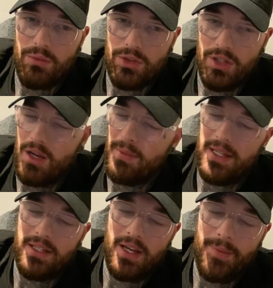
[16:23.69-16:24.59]
Would you? I
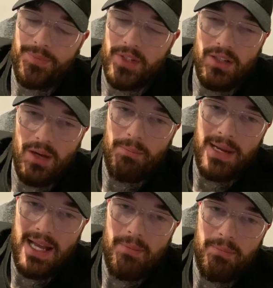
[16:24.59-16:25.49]
mean, like
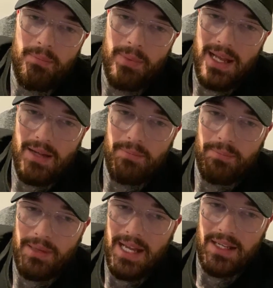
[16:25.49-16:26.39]

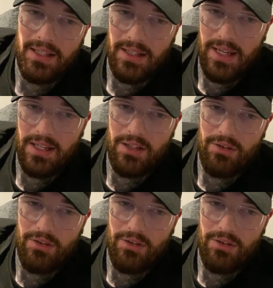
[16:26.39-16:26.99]
black ink,